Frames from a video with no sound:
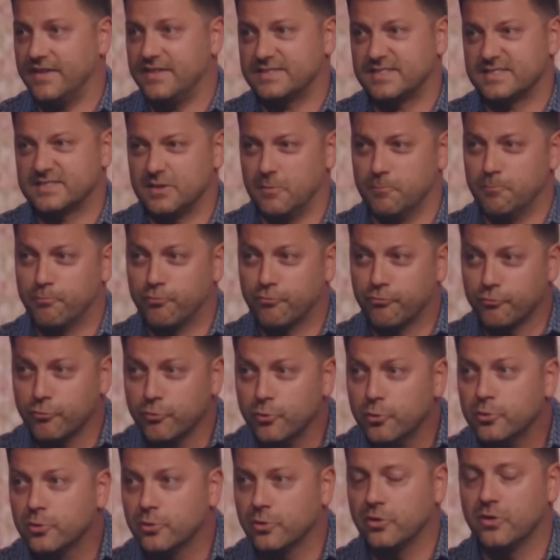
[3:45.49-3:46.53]
This is a
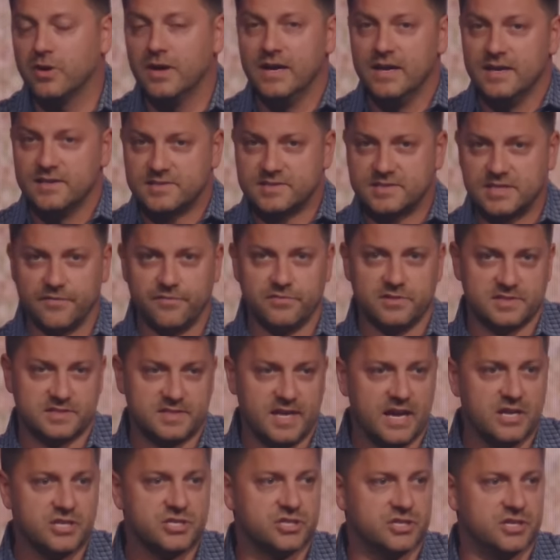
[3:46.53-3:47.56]
brutal
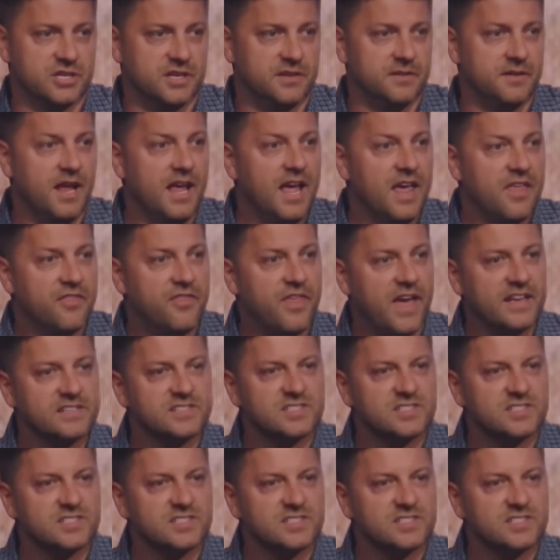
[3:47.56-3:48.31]
civilization. They